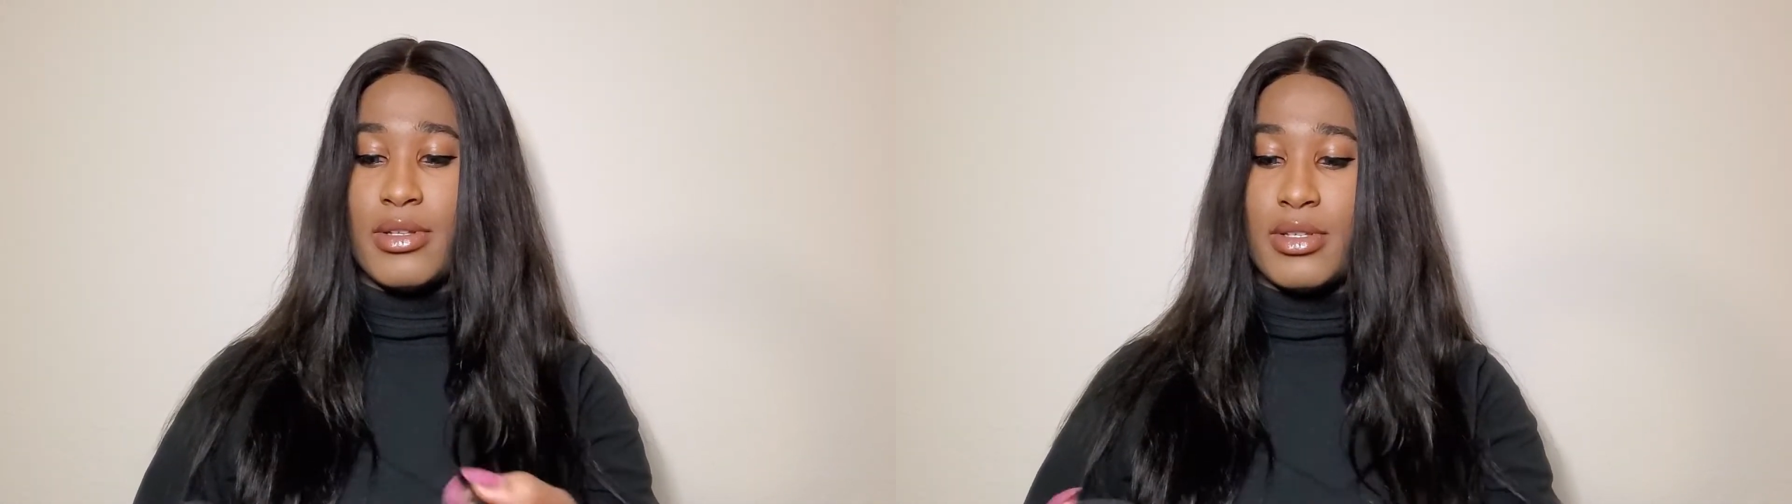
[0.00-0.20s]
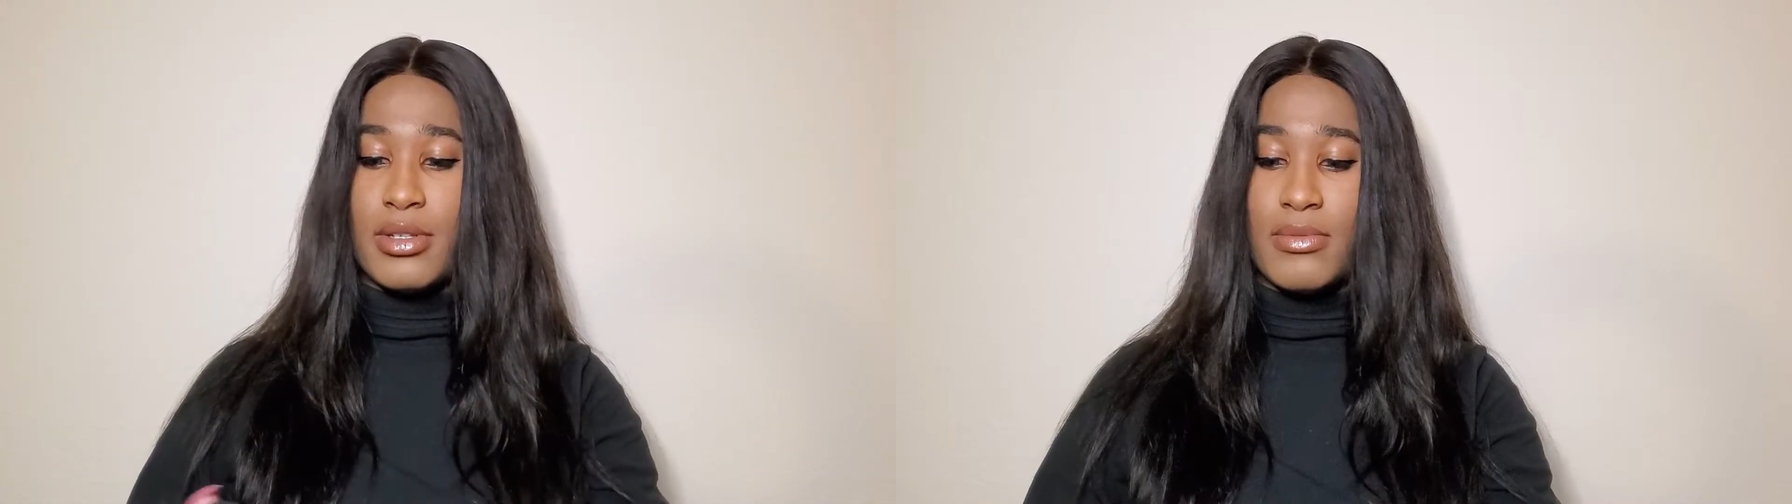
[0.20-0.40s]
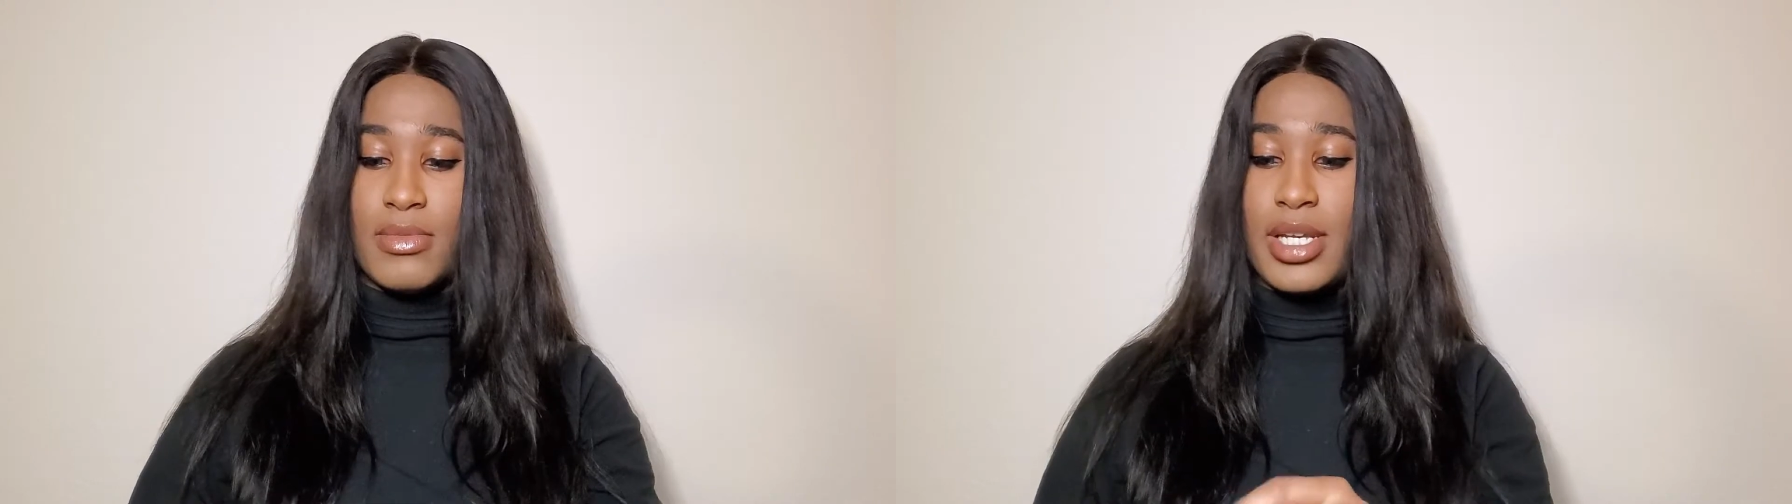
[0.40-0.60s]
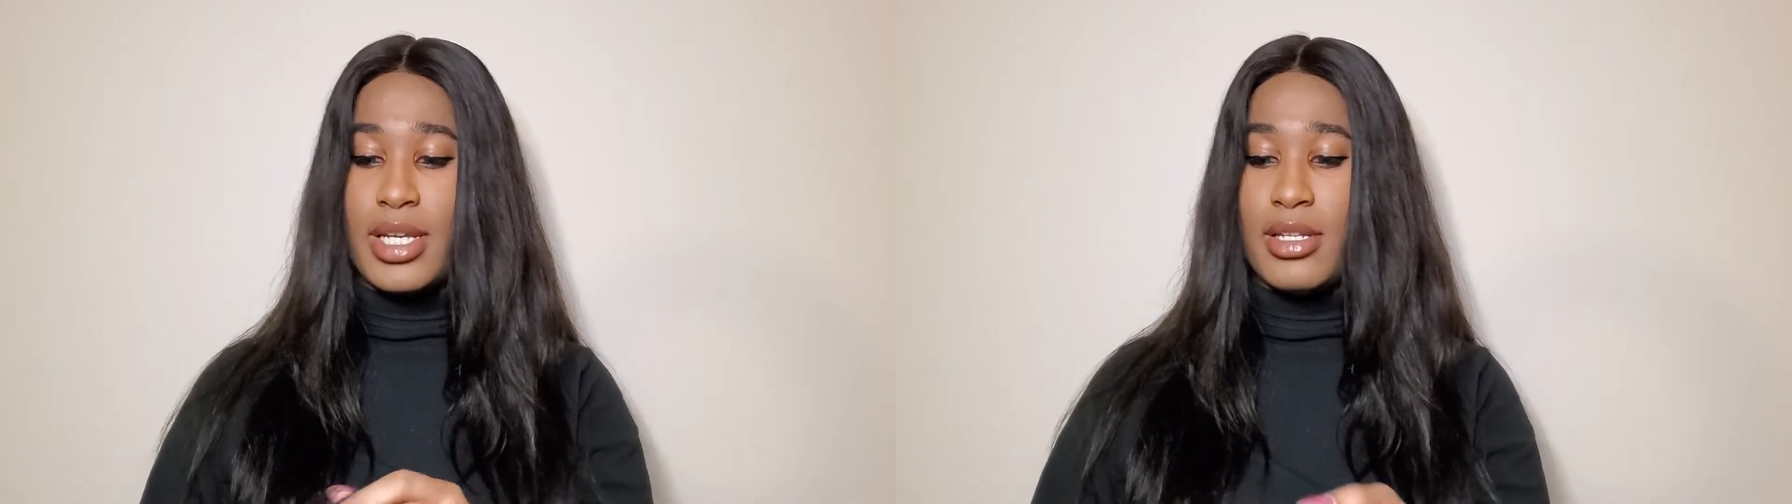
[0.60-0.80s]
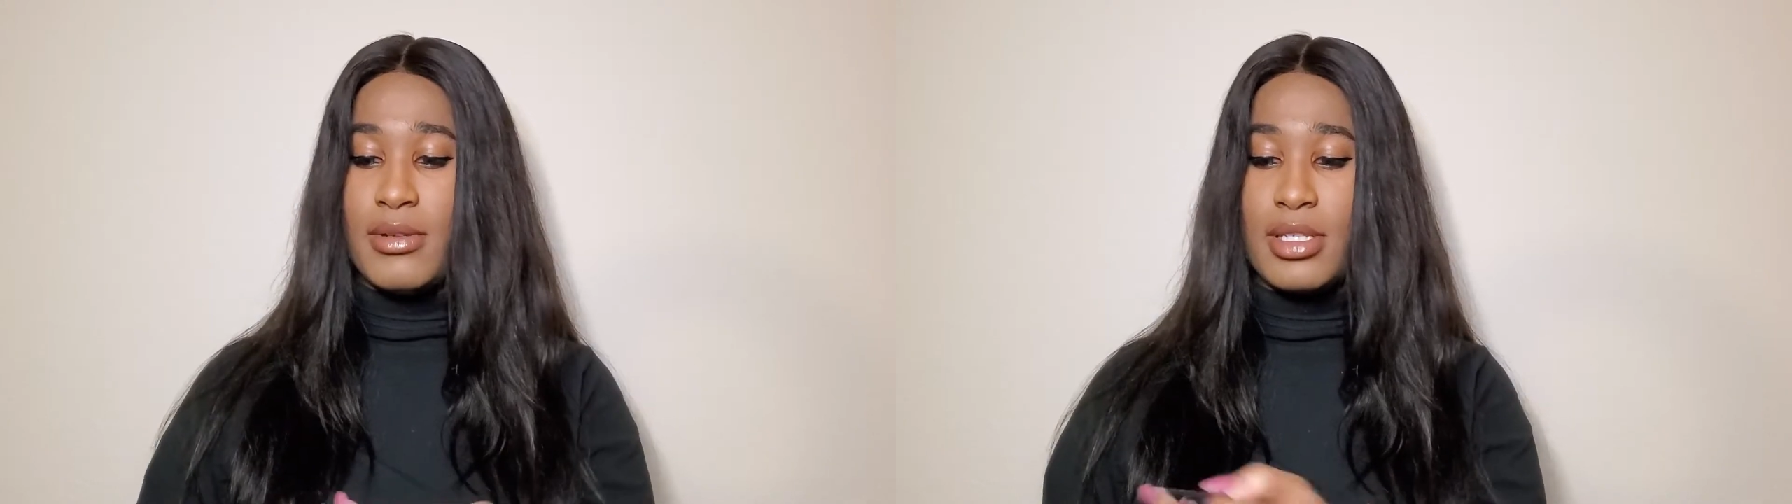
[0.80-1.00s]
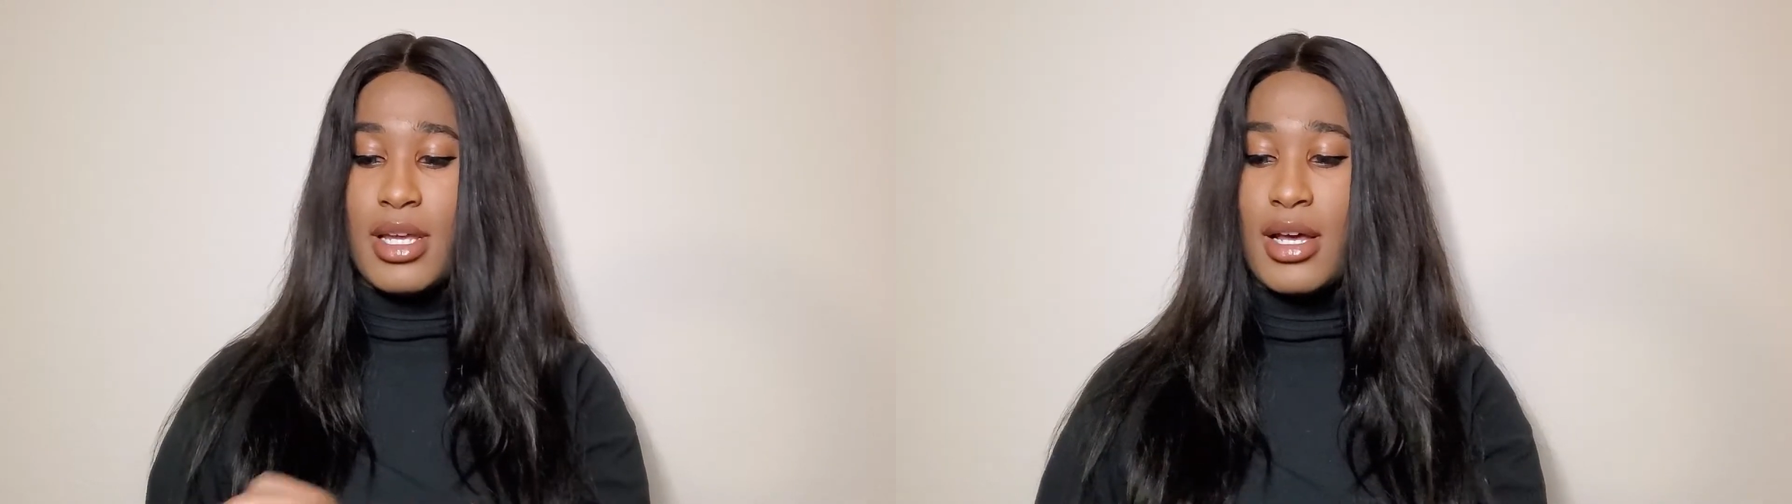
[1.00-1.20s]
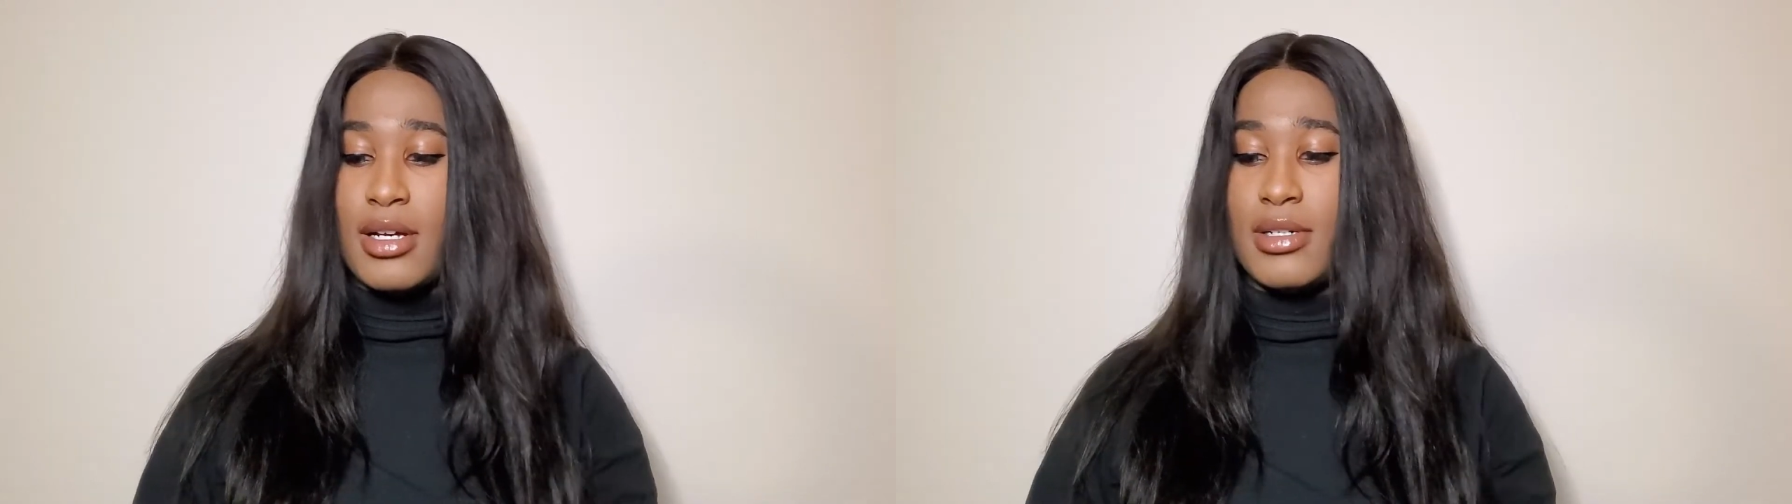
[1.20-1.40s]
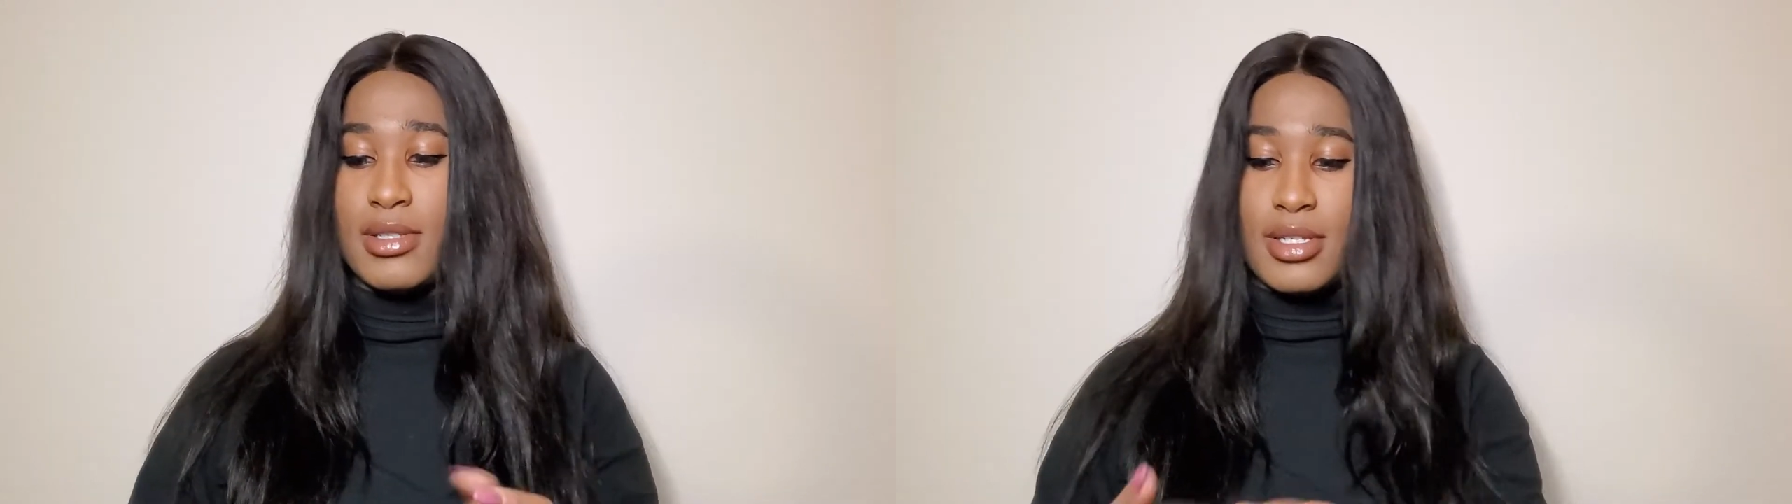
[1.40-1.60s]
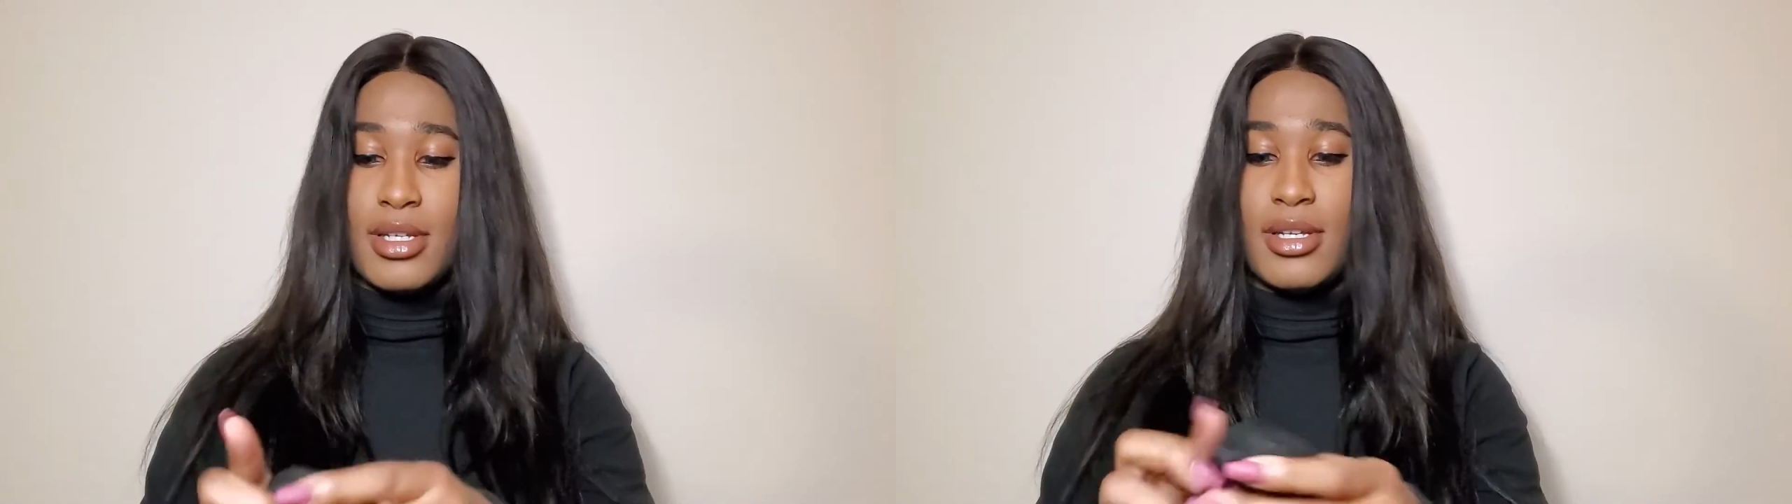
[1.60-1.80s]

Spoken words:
So I'm taking this out.